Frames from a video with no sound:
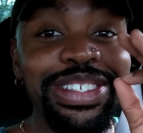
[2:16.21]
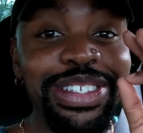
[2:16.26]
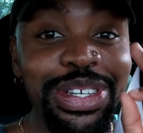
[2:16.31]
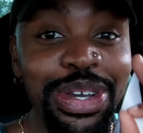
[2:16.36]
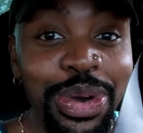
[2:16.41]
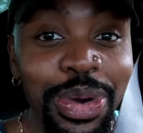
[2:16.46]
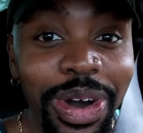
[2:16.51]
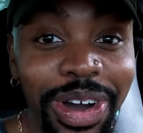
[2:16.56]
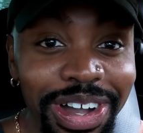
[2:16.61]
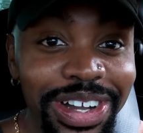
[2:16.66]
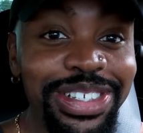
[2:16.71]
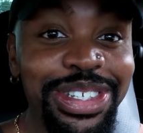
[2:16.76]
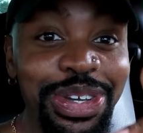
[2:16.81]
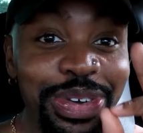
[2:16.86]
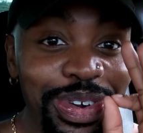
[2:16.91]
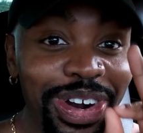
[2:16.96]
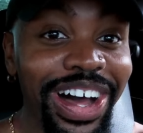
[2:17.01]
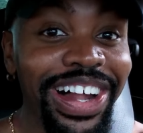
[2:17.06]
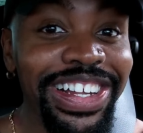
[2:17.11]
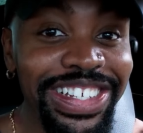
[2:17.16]

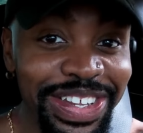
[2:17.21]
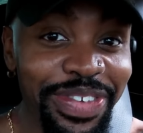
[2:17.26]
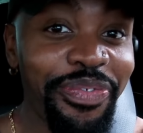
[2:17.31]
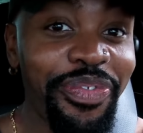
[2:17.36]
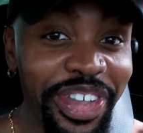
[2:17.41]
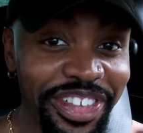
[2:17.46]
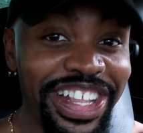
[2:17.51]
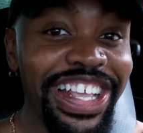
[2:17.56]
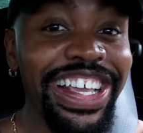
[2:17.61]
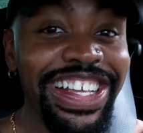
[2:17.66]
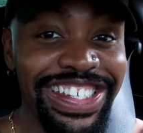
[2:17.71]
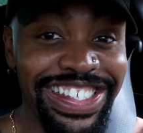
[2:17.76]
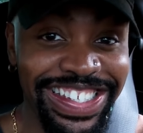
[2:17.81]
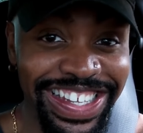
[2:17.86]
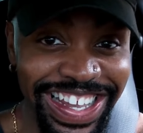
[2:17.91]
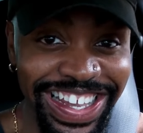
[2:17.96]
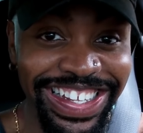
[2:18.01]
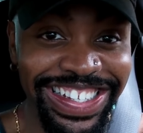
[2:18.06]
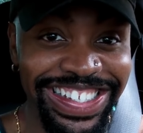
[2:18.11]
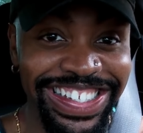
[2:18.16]

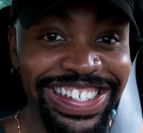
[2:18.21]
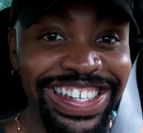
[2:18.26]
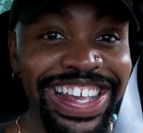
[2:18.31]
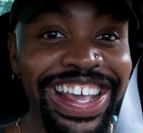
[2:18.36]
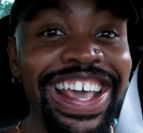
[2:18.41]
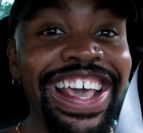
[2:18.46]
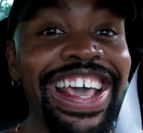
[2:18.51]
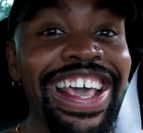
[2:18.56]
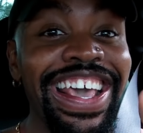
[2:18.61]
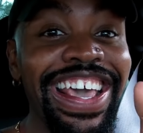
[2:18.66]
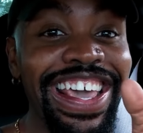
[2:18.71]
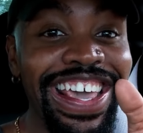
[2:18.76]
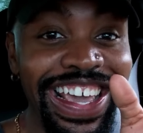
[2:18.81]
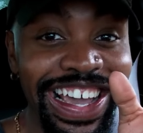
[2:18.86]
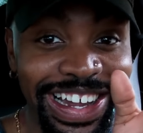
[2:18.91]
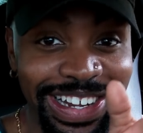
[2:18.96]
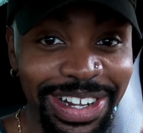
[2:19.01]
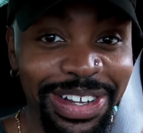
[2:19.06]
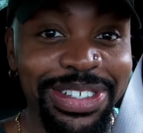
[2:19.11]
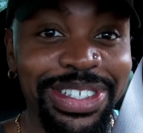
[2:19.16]
$2.50
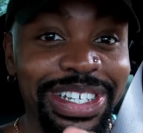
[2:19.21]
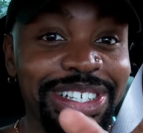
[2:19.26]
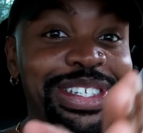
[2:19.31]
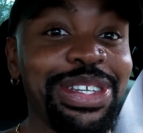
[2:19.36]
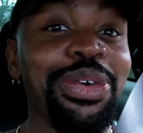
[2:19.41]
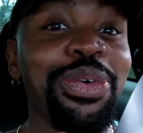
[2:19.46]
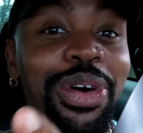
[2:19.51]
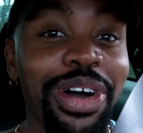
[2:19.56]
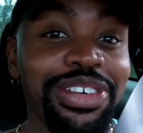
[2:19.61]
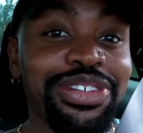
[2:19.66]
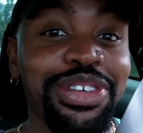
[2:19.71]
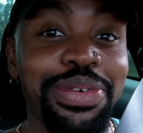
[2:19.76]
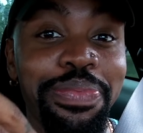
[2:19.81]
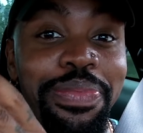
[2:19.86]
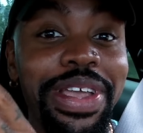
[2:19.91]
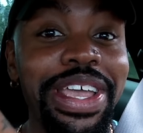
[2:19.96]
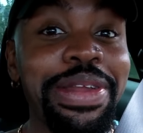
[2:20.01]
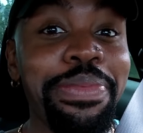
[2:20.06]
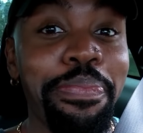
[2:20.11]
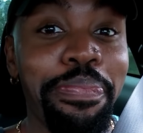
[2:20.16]
and close to 200
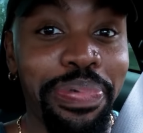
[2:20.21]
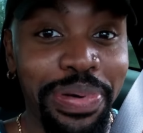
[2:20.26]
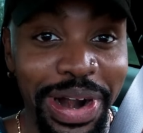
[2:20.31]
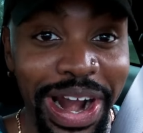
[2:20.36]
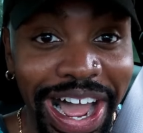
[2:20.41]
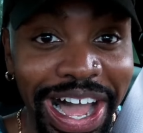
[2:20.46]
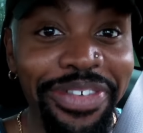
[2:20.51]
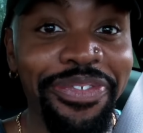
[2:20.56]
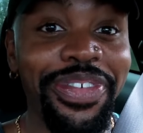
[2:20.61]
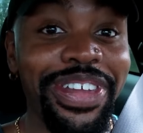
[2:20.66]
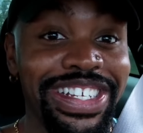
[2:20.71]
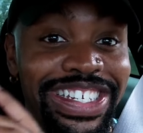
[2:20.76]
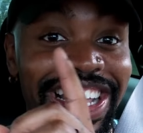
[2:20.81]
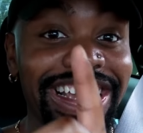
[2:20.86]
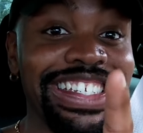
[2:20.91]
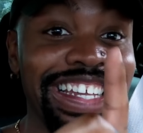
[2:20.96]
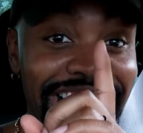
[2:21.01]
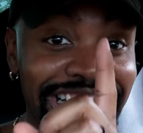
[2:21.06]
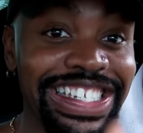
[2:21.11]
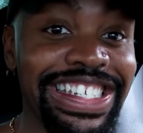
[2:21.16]
in profits.
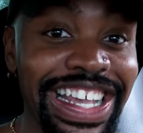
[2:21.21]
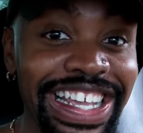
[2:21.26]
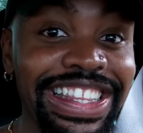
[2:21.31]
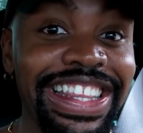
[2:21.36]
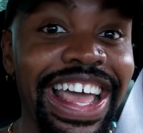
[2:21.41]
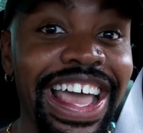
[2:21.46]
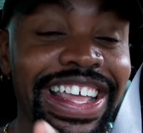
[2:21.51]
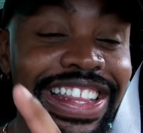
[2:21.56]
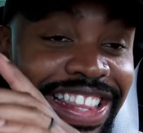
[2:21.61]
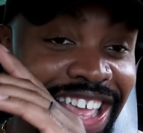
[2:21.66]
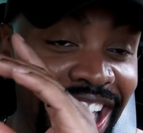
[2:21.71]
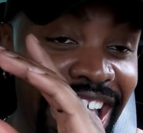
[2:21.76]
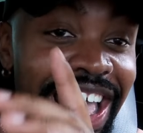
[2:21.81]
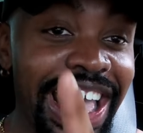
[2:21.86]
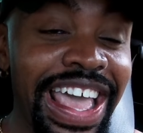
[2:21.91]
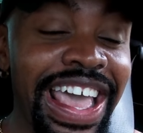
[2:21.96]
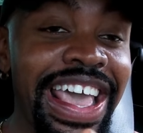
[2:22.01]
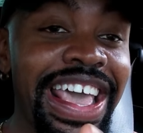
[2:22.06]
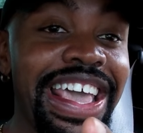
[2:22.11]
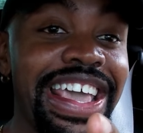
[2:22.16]
Yes, I said that.
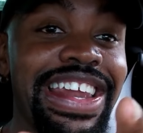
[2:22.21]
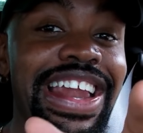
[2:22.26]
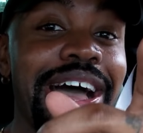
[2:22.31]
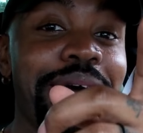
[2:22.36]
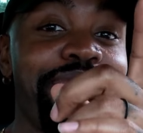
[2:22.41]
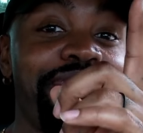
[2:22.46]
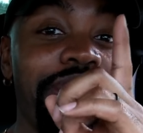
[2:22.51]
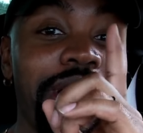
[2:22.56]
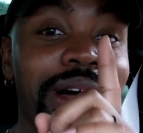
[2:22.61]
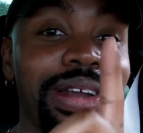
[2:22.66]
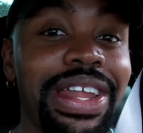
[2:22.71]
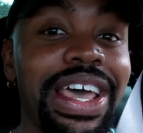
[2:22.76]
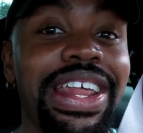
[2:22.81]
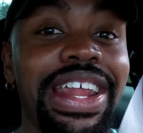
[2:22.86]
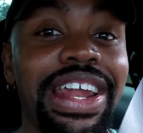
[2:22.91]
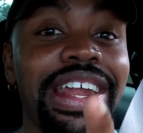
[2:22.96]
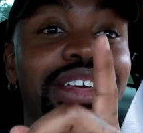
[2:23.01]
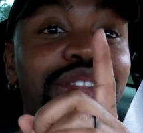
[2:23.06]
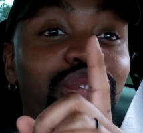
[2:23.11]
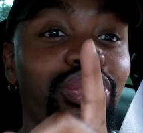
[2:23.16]
That and I found
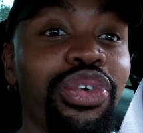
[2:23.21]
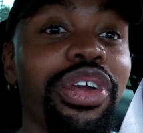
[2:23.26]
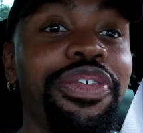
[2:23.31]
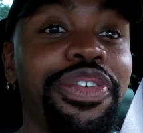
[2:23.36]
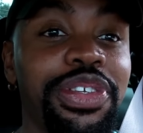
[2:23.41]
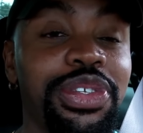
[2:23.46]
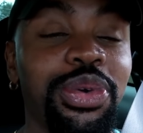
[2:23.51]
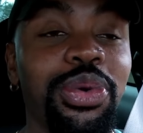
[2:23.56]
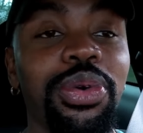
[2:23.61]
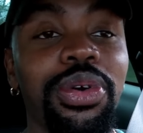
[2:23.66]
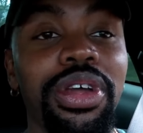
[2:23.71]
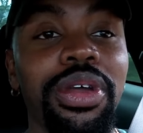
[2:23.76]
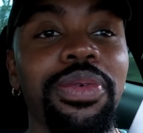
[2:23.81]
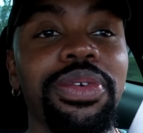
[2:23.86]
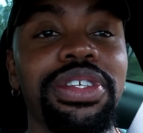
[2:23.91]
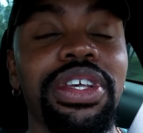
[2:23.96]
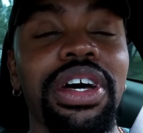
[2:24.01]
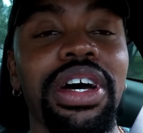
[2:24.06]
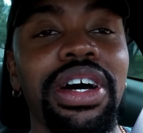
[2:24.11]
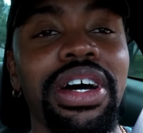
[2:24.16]
that at a thrift store. It
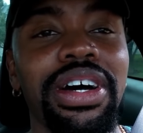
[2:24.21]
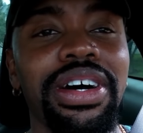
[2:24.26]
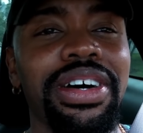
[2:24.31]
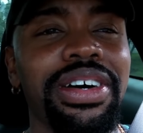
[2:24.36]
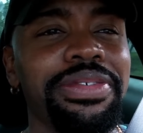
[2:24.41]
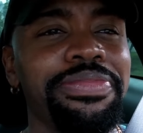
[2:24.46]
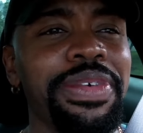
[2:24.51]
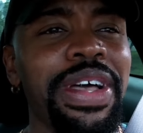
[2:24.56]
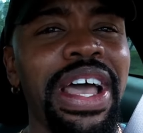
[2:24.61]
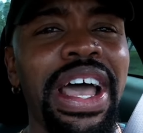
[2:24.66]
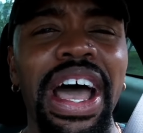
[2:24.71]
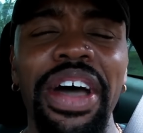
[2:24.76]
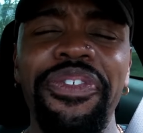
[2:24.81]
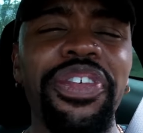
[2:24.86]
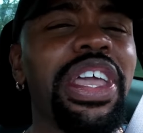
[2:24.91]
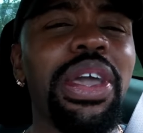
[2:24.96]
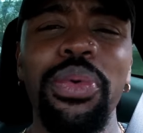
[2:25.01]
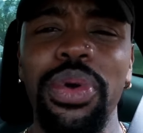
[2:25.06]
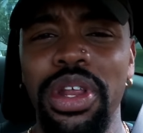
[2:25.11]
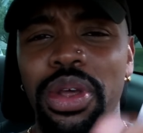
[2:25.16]
was a uh, I
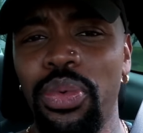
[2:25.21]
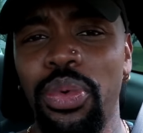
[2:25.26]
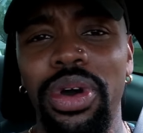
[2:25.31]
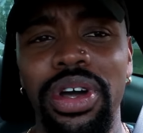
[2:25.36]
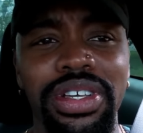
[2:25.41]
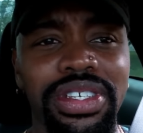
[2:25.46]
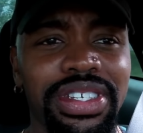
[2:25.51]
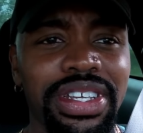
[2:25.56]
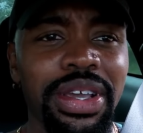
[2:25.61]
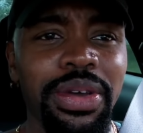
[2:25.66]
forget what it was.